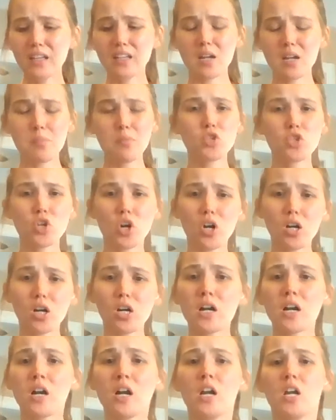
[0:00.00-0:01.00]
type of
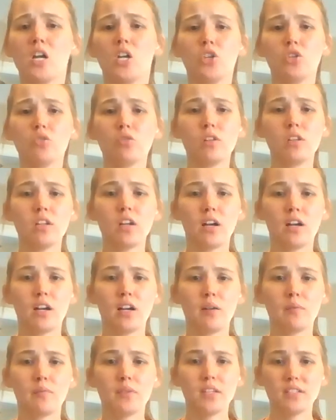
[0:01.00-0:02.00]
jar. You can,
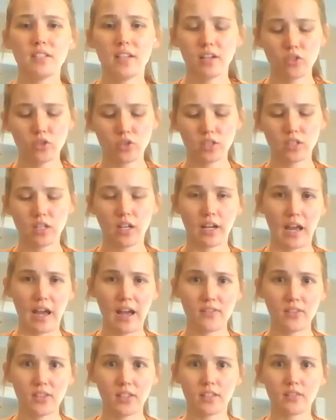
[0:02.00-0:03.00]
this actually, I
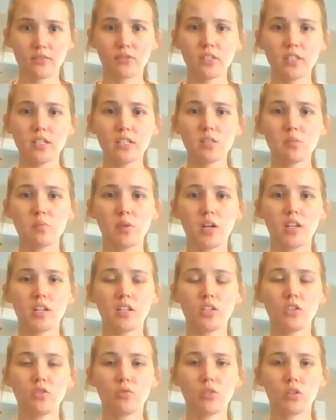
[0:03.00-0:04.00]
have a lid for this, but
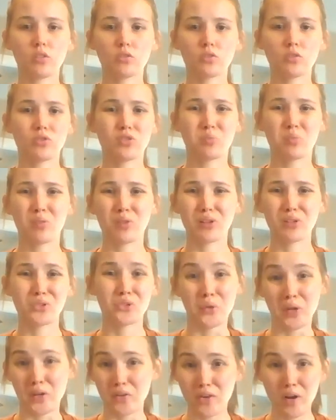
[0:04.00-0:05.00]
you can also just put like
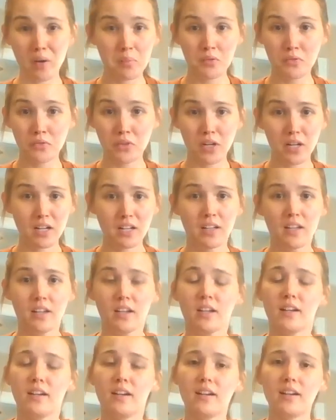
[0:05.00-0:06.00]
saran wrap over it
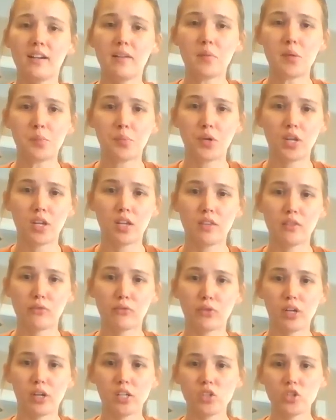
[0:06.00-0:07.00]
and put it in the
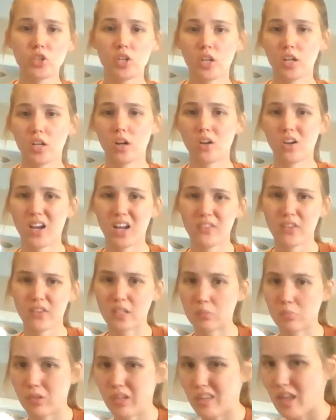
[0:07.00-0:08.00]
fridge, and I'll kind of
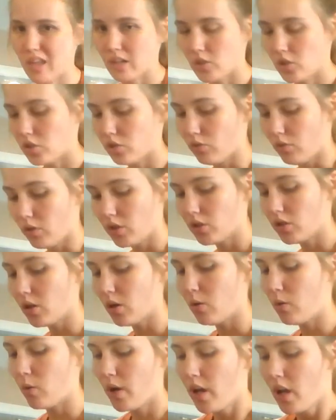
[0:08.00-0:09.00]
explain that too.
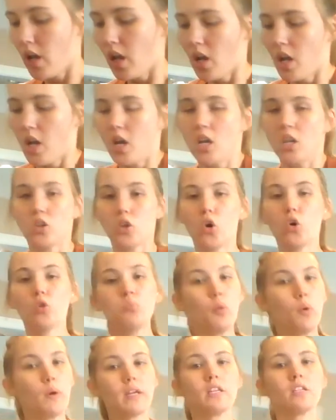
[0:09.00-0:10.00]
So the whole
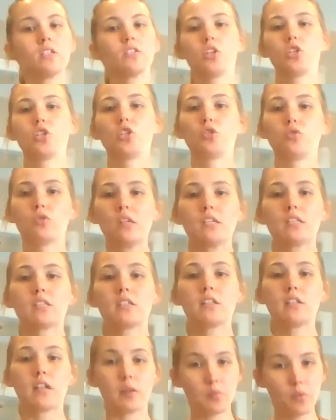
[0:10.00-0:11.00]
point is to do this
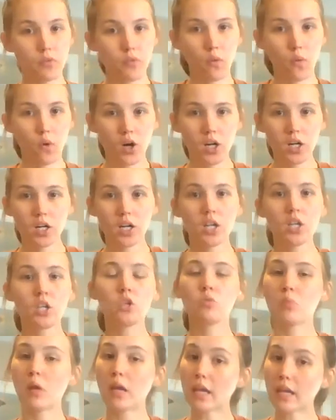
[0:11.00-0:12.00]
the night before
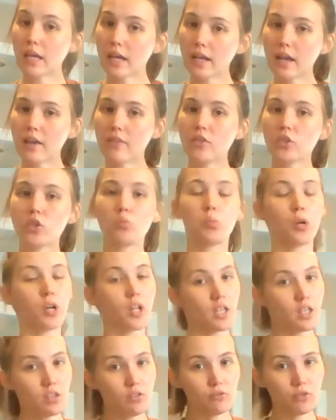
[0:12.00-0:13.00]
you make it, and then you put
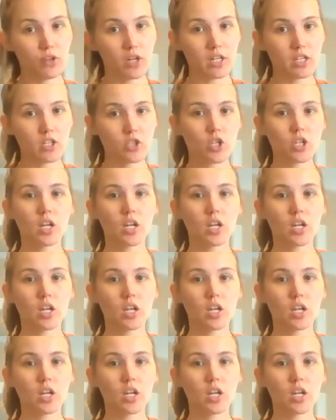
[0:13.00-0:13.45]
it in the fridge